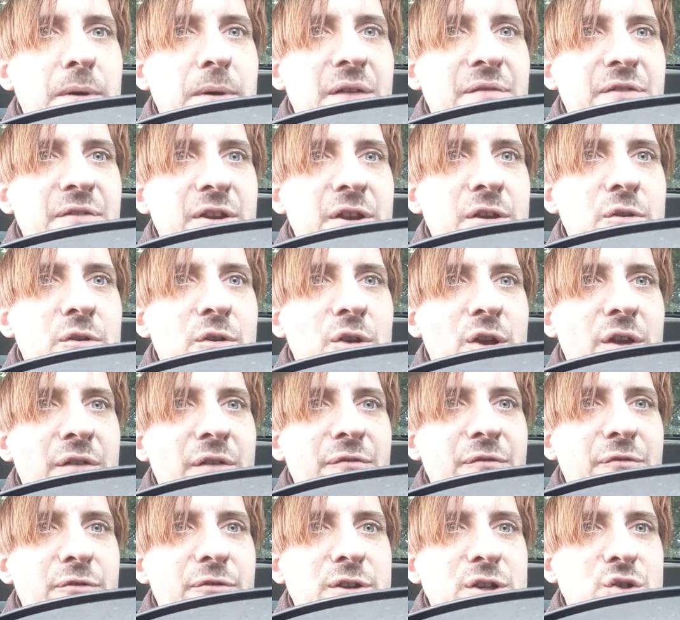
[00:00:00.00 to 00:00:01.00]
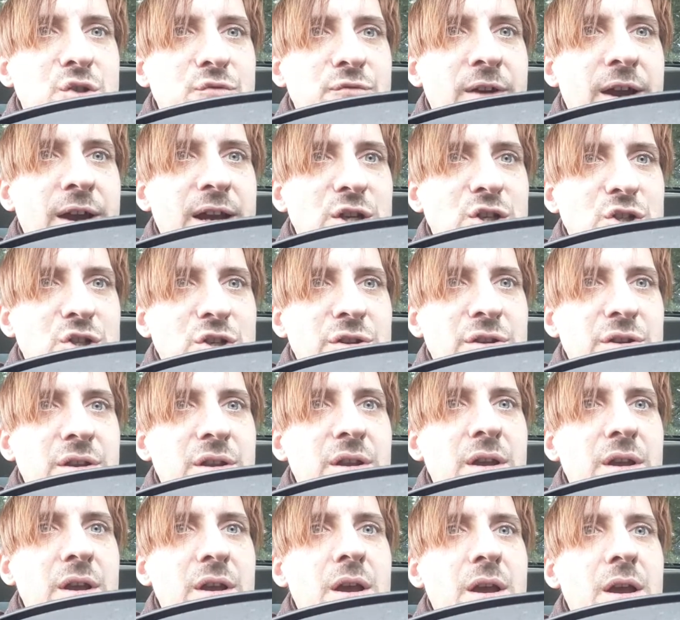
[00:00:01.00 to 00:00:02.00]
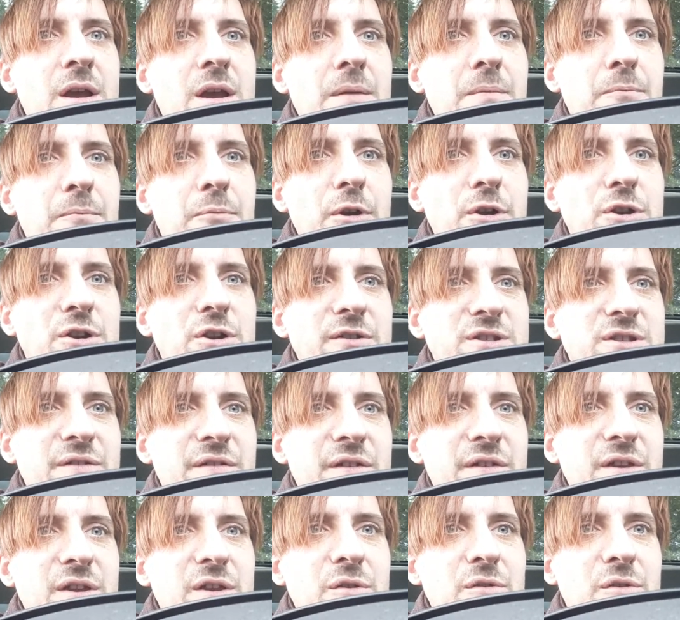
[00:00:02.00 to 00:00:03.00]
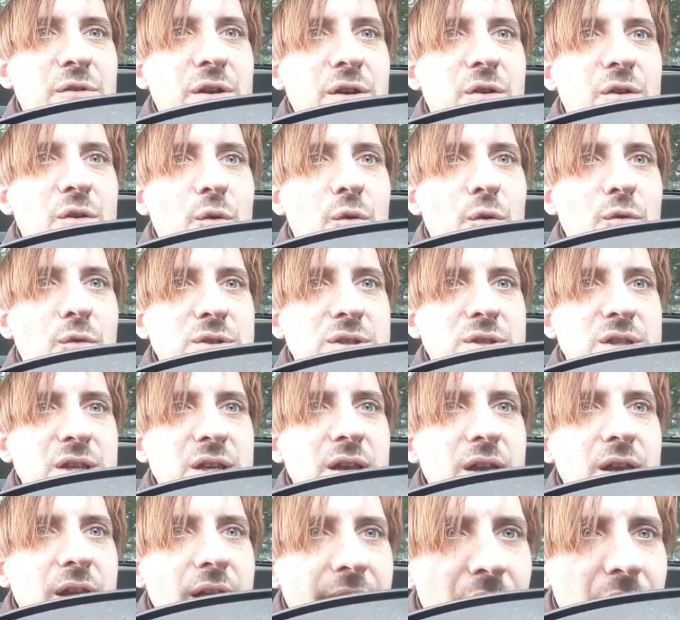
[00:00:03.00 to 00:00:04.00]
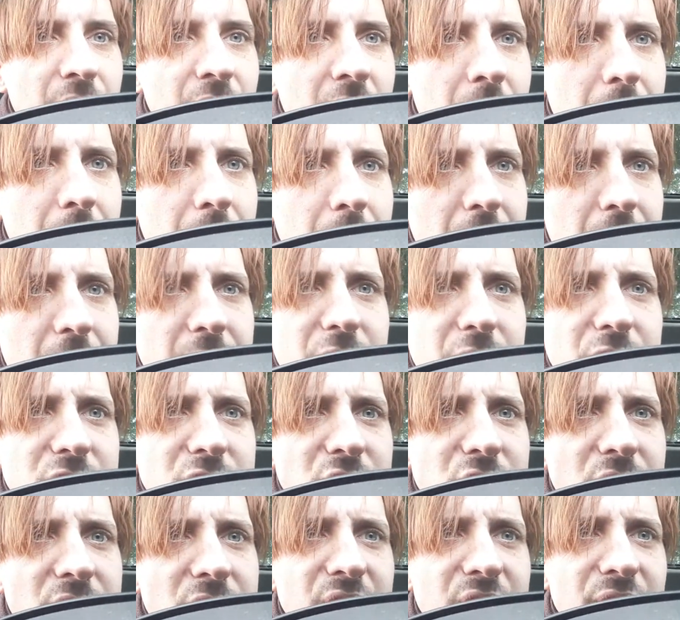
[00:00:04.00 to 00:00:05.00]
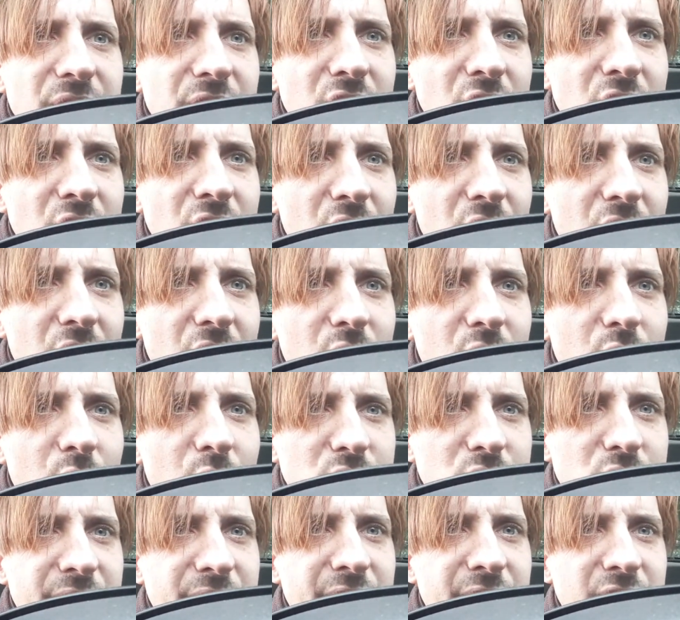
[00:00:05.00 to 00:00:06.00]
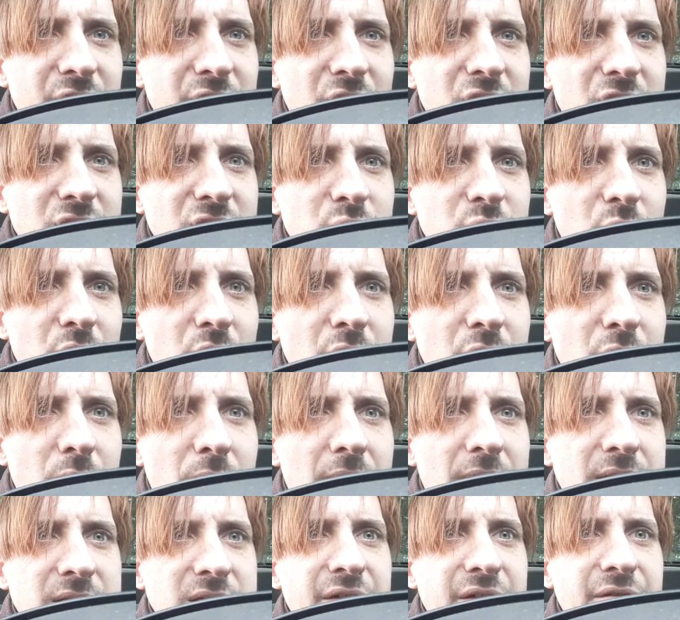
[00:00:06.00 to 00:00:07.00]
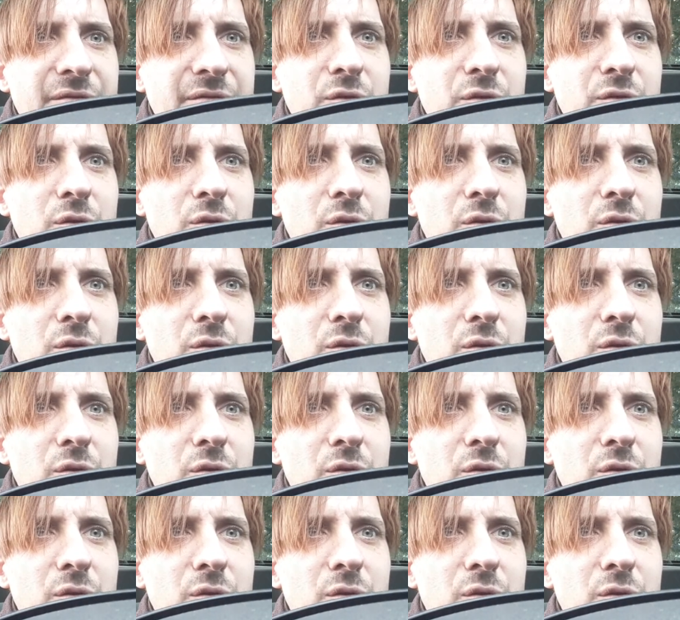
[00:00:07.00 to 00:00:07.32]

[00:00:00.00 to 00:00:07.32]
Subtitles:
You're looking for interaction. Broken down is something you can cause. Hang on. Broken down is something you can cause if it does what you ask it for.